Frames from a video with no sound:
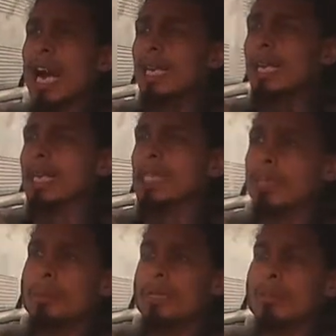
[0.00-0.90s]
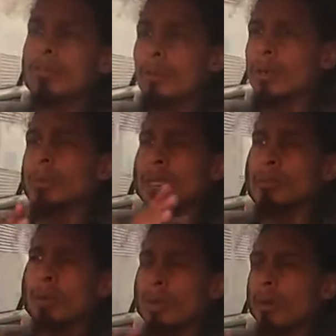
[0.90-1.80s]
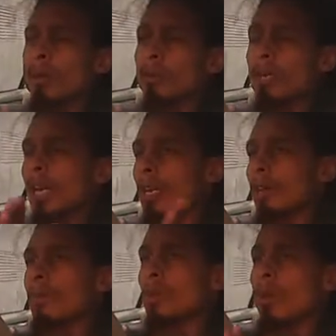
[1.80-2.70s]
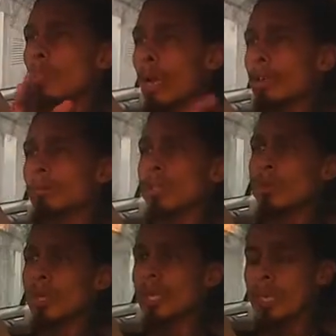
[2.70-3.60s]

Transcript: I could have did something different for them each part of my career. Like when I was messing with